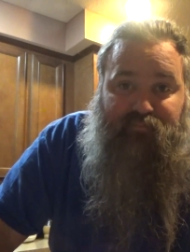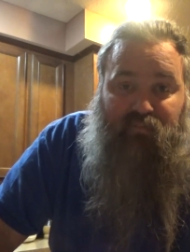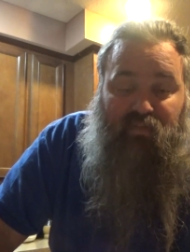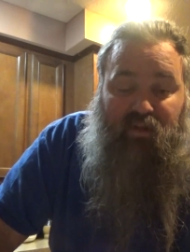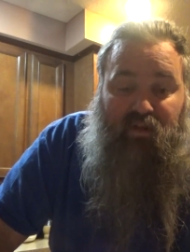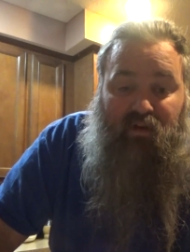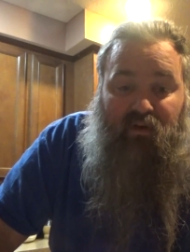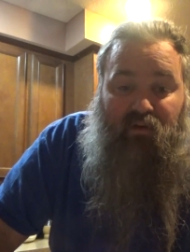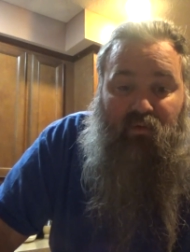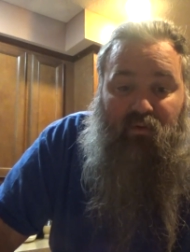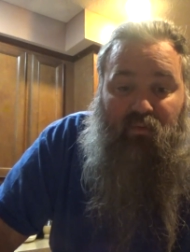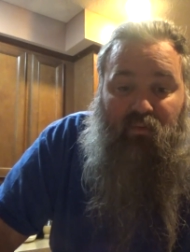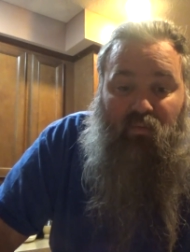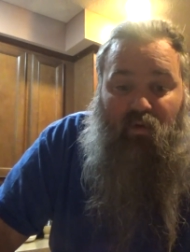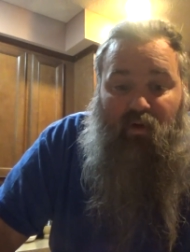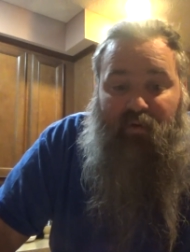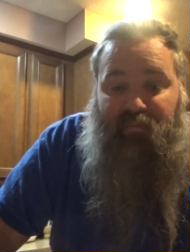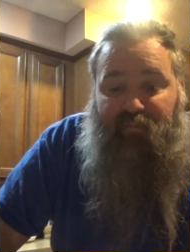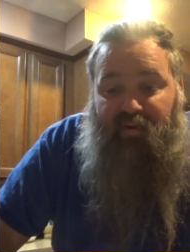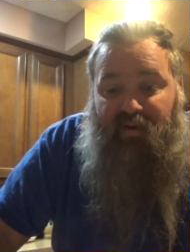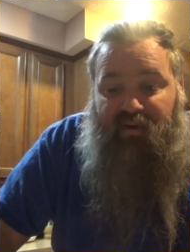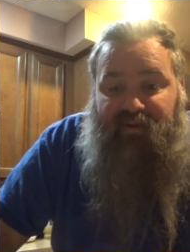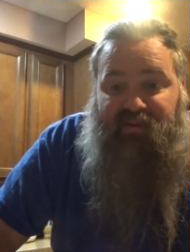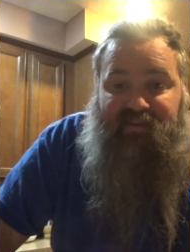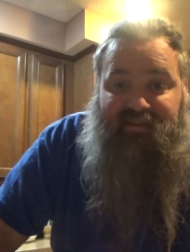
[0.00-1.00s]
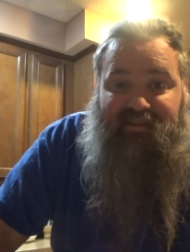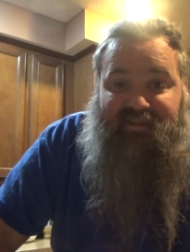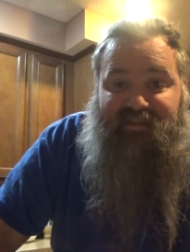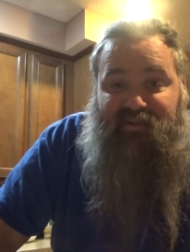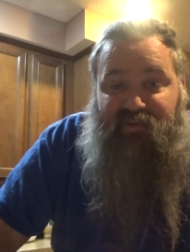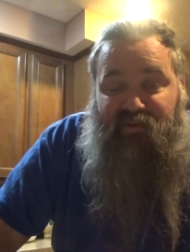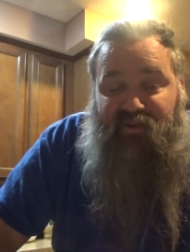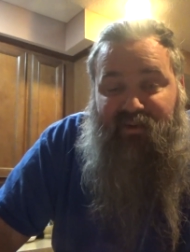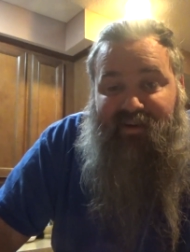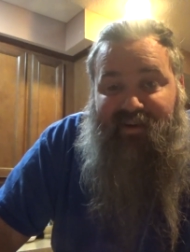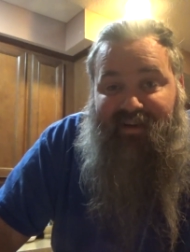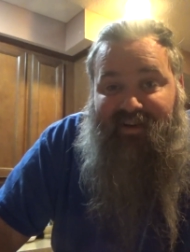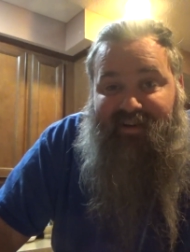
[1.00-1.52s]
You know, when one person's
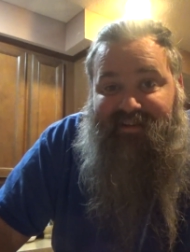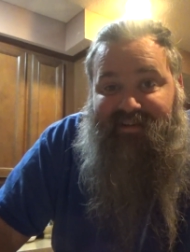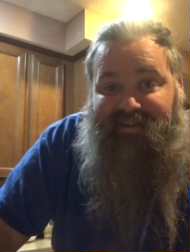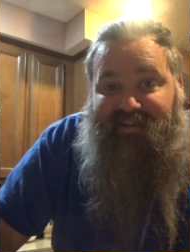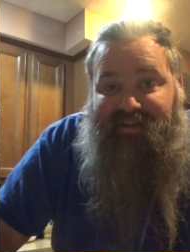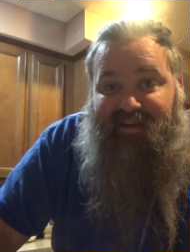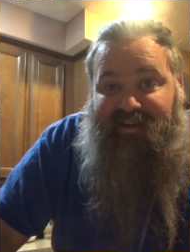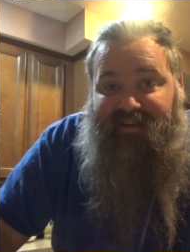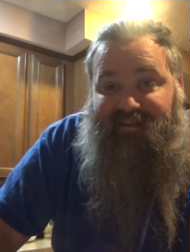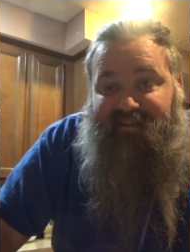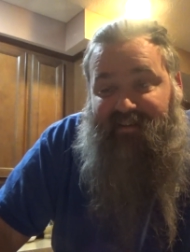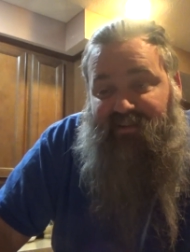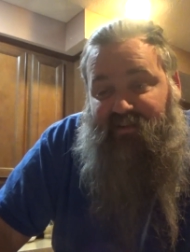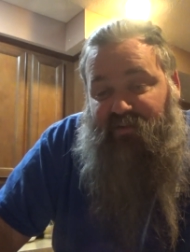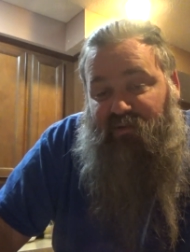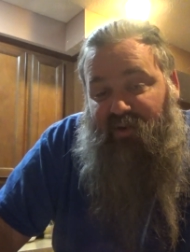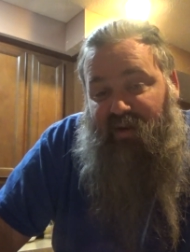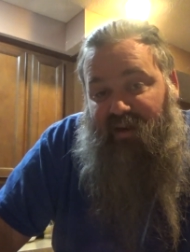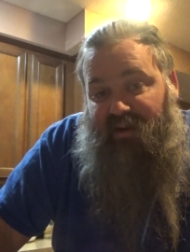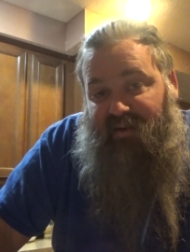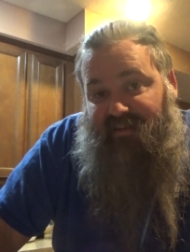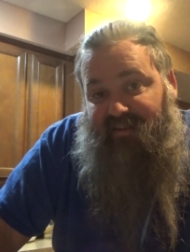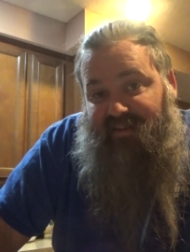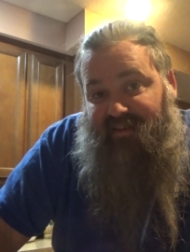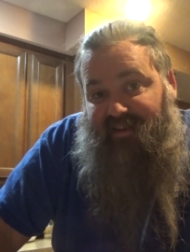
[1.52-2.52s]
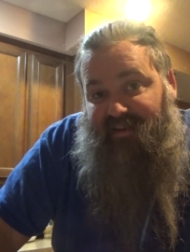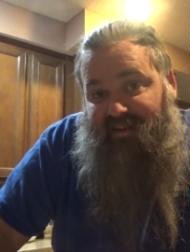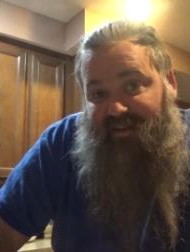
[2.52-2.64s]
doing nice things, that's great